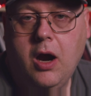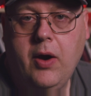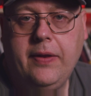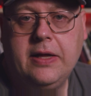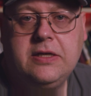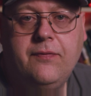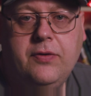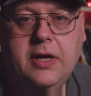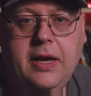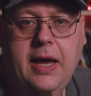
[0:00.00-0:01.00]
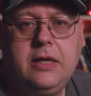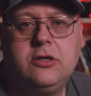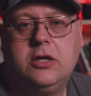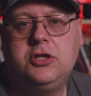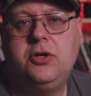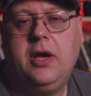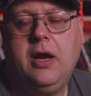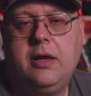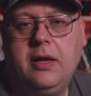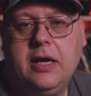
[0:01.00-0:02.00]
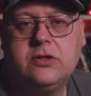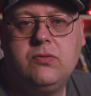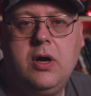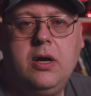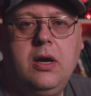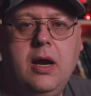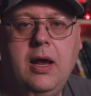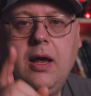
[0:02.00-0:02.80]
All right, that's it for today. Talk to you again in the next one.